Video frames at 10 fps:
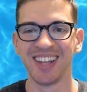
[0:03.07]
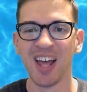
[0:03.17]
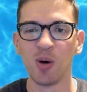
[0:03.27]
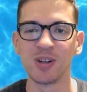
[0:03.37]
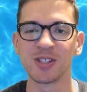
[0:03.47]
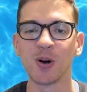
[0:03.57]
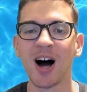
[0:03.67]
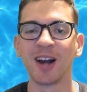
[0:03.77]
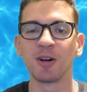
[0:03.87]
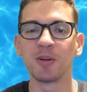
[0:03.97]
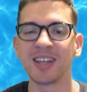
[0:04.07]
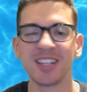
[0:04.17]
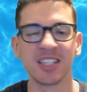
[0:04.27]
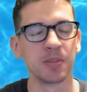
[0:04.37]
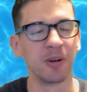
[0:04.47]
What's going on, everybody? This
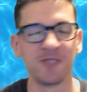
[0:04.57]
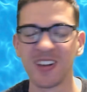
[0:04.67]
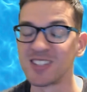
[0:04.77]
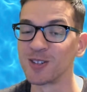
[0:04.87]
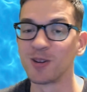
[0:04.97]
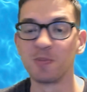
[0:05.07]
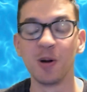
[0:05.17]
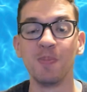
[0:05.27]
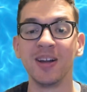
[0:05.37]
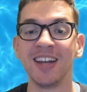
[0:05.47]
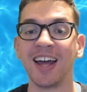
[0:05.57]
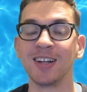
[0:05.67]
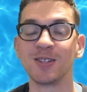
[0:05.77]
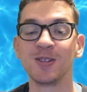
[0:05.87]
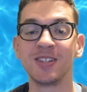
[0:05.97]
is Professor Crypto Banana.
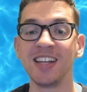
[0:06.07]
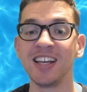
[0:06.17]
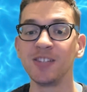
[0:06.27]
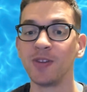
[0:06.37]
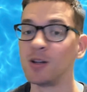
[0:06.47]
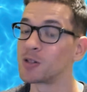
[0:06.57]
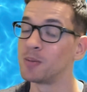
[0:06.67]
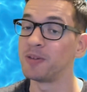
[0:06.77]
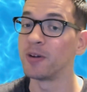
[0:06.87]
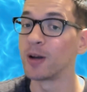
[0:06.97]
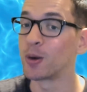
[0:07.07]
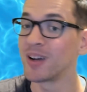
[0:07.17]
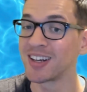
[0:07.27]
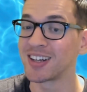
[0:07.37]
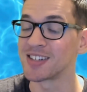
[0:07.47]
So today's video is going to be very
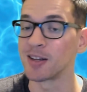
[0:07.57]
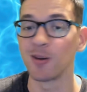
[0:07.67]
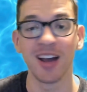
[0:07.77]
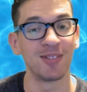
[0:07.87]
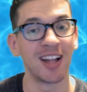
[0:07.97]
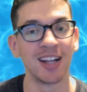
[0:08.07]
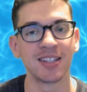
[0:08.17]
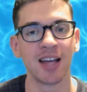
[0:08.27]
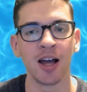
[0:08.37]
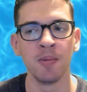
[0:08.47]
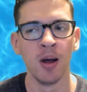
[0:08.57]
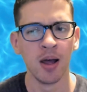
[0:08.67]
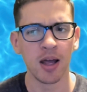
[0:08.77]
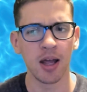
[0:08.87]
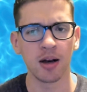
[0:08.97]
quick because I don't have a lot of time,
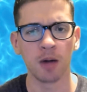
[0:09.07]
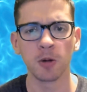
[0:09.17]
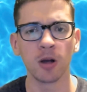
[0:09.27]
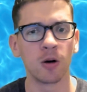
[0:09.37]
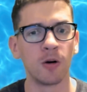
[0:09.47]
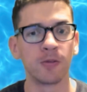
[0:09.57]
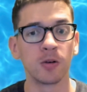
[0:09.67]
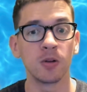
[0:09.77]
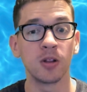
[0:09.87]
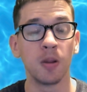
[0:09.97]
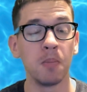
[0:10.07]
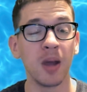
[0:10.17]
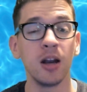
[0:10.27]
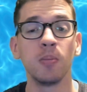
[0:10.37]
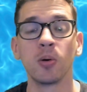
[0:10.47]
and I'm going to go over the main
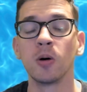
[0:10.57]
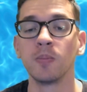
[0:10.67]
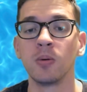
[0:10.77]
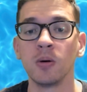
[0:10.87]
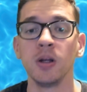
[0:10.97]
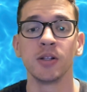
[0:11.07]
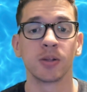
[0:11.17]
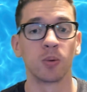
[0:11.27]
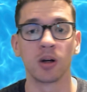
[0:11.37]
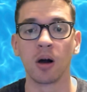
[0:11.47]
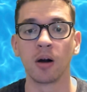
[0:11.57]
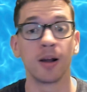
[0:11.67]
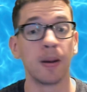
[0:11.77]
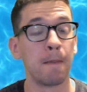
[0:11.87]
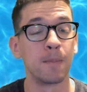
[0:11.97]
important points regarding
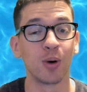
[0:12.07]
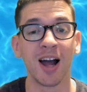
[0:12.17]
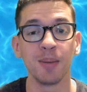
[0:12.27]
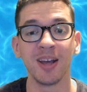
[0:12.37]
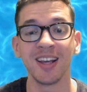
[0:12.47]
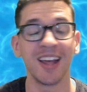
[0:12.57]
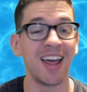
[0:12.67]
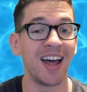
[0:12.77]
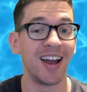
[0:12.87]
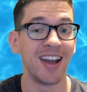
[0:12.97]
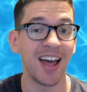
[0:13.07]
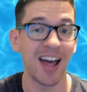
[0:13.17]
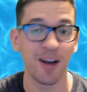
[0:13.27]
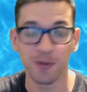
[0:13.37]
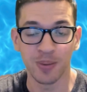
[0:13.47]
bribing and
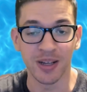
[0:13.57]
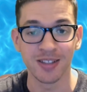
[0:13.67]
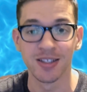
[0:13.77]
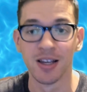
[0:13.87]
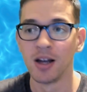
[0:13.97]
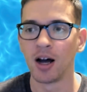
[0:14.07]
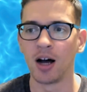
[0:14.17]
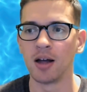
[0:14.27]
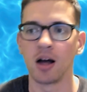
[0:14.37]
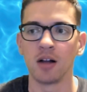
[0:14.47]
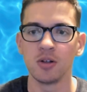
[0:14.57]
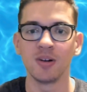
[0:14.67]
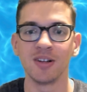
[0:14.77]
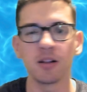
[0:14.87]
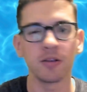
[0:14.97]
fBEETS. I'll do
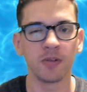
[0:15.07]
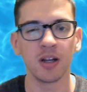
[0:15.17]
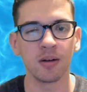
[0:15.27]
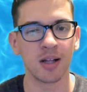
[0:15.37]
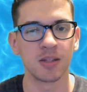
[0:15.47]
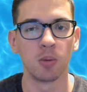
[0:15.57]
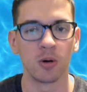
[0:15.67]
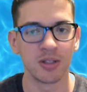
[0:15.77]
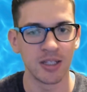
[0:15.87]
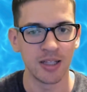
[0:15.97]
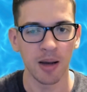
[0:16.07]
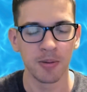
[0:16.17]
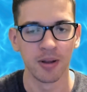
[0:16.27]
another video that's more into depth,